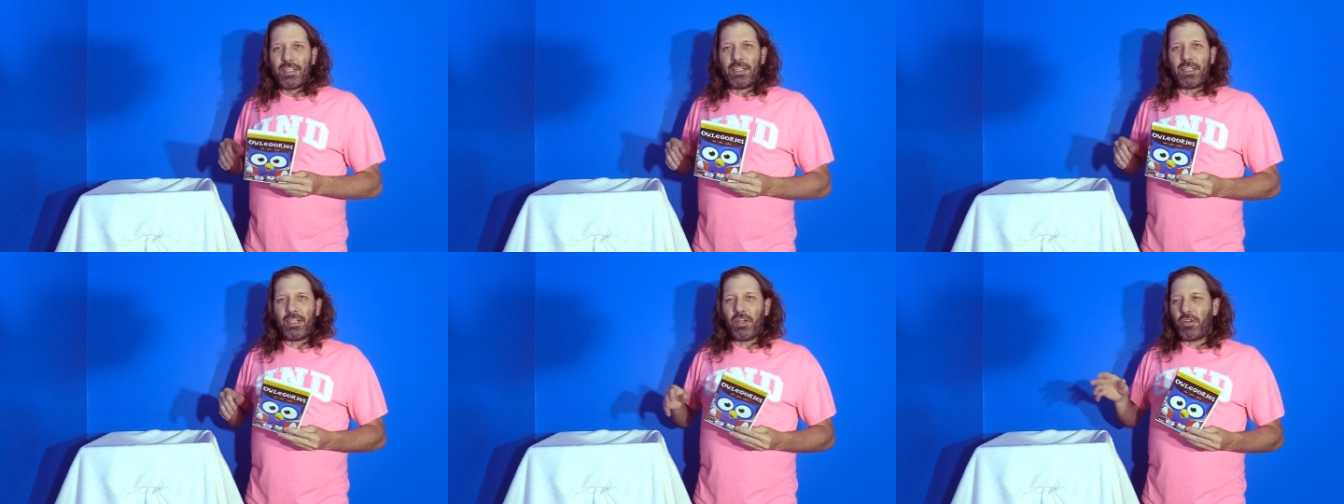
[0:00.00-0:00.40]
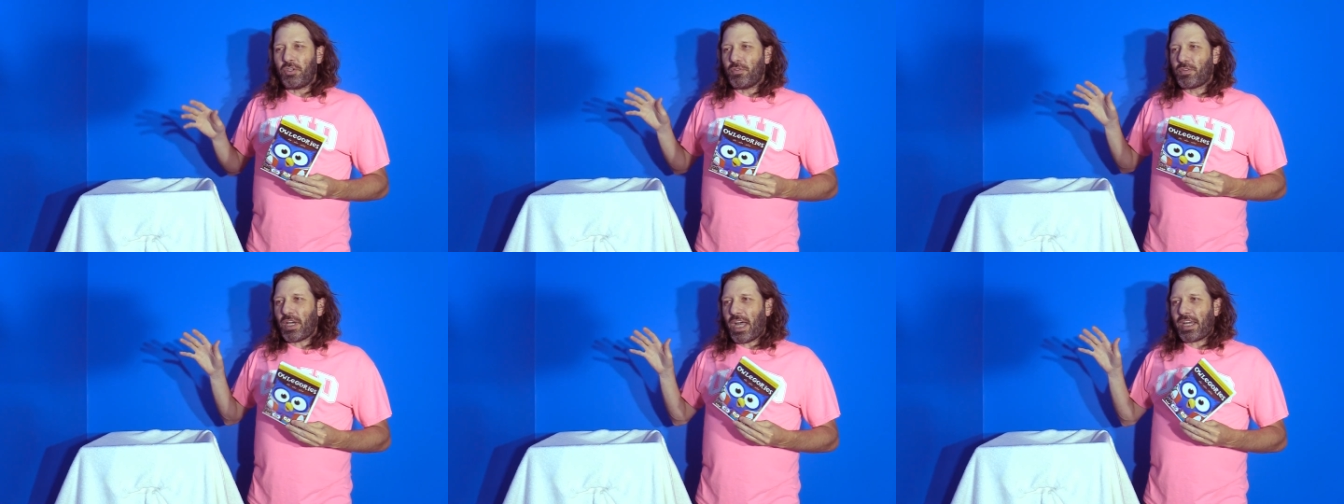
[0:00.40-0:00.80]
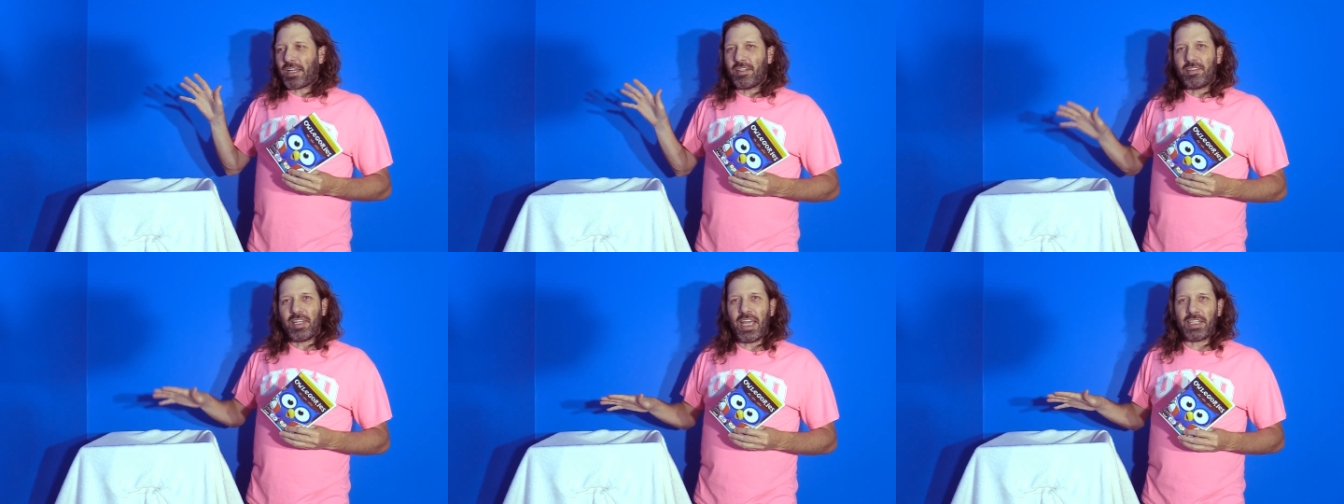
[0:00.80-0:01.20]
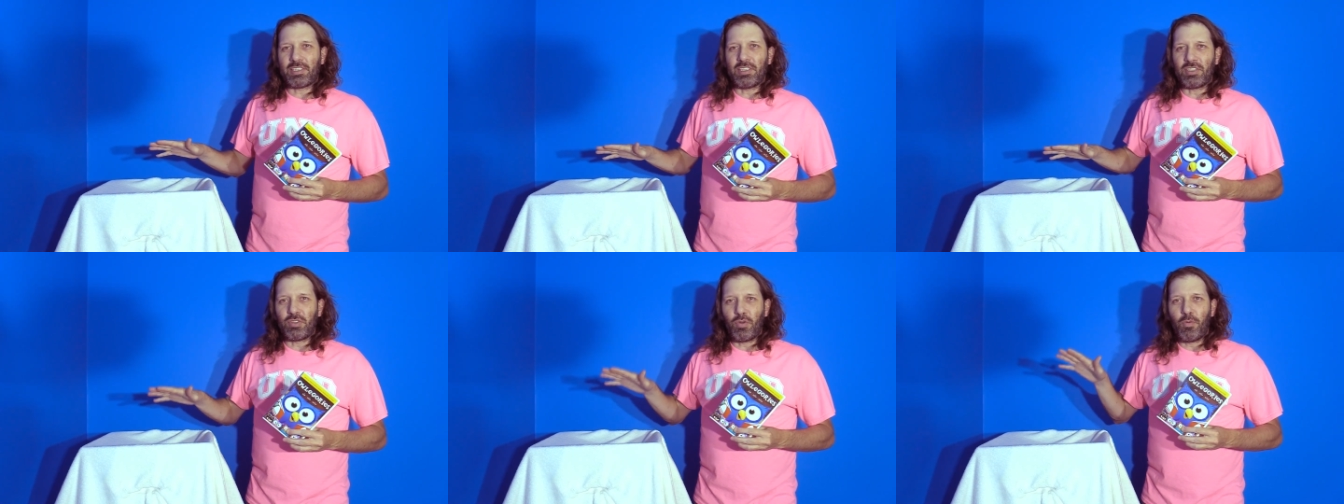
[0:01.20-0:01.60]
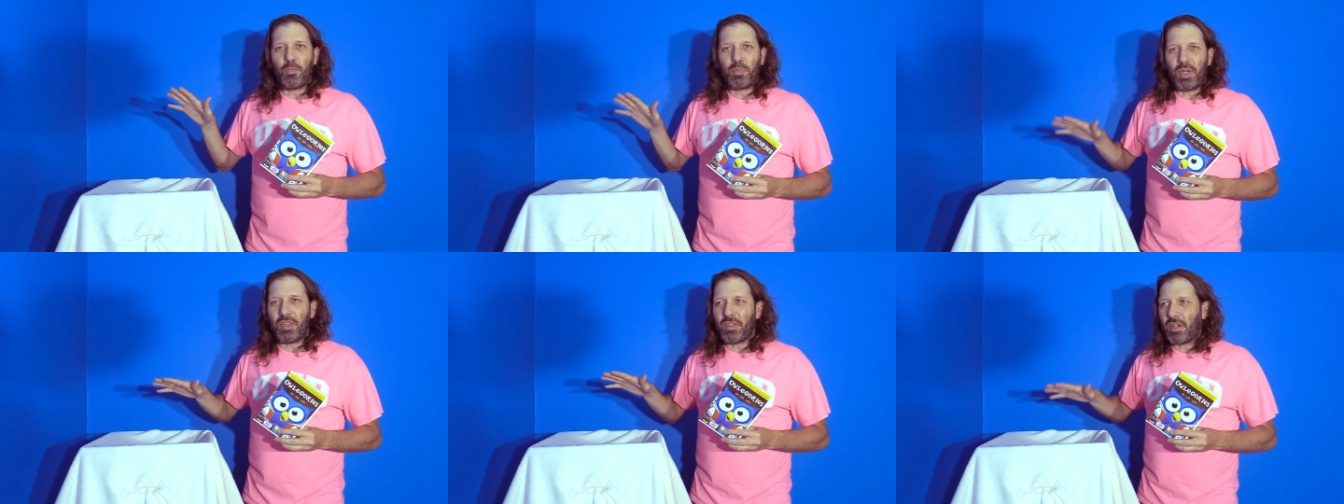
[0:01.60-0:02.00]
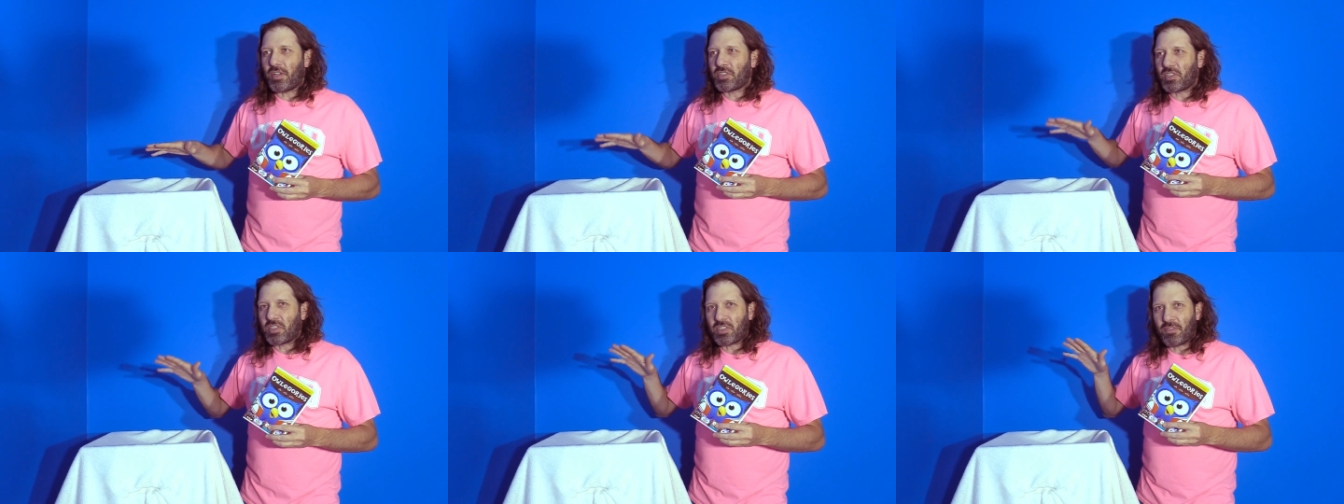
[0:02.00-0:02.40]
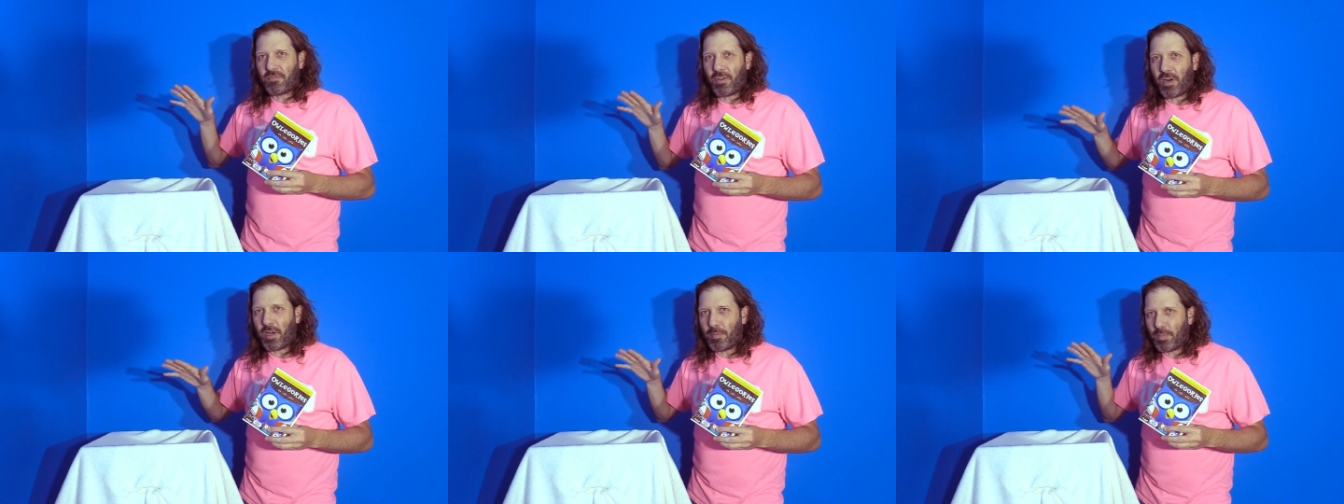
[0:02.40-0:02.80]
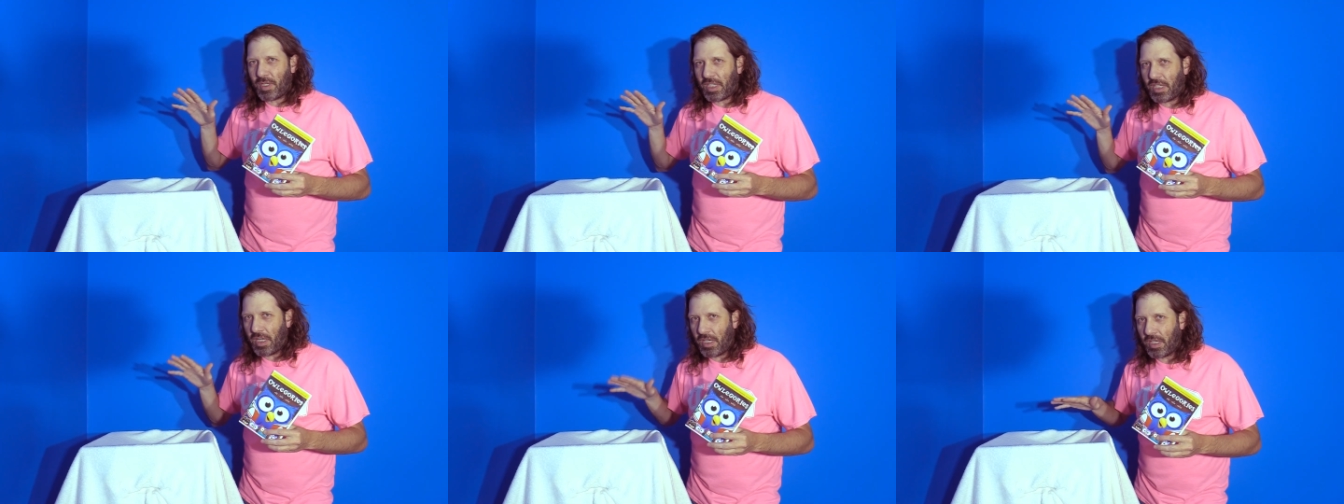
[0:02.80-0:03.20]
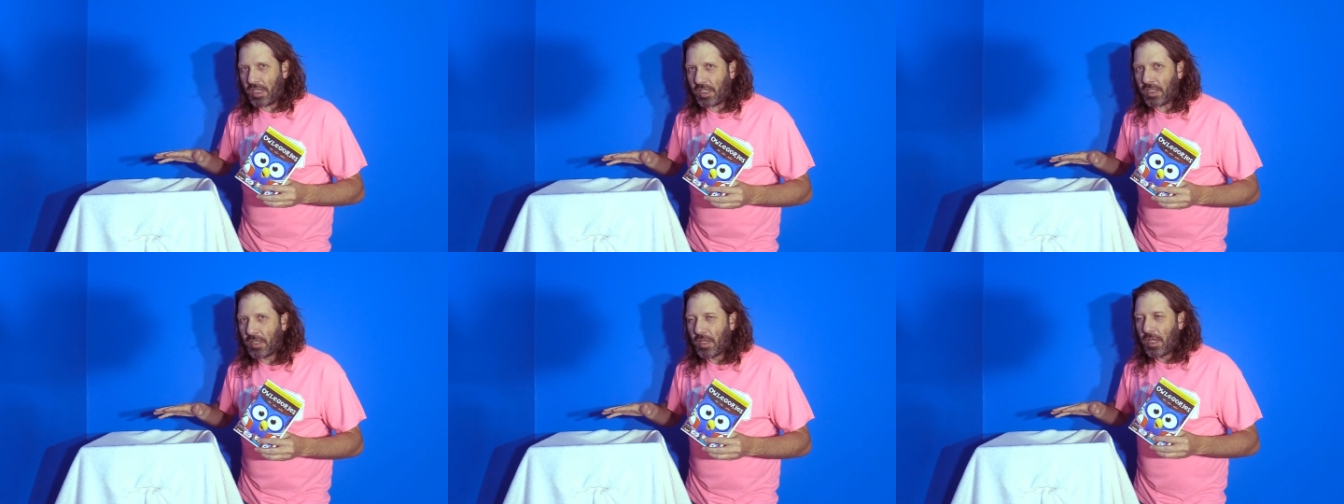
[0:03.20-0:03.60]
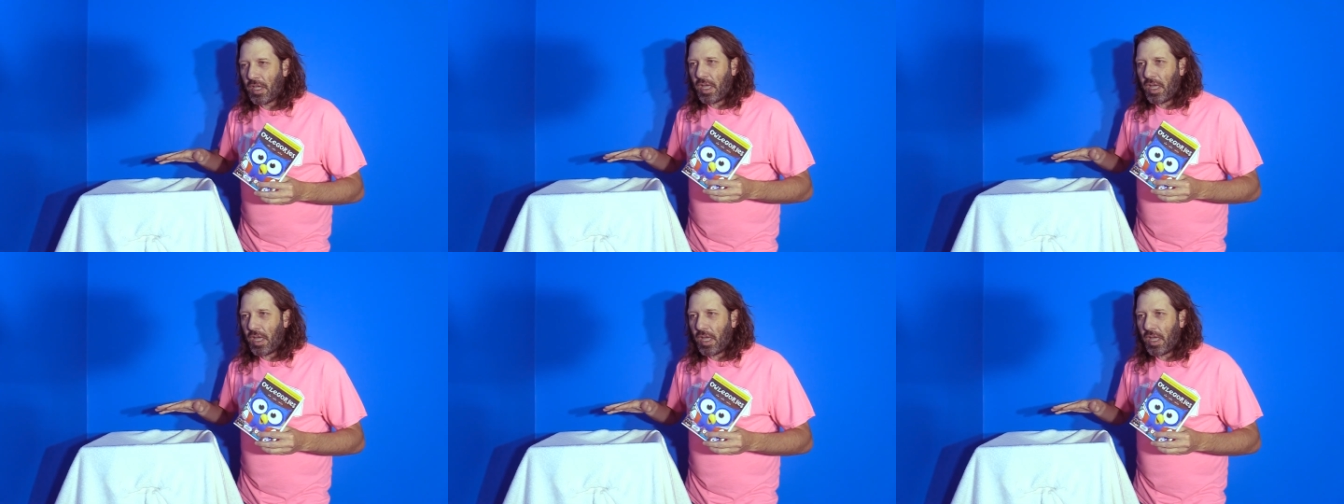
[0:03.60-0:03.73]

You know, you've got contestants who have been there since the very beginning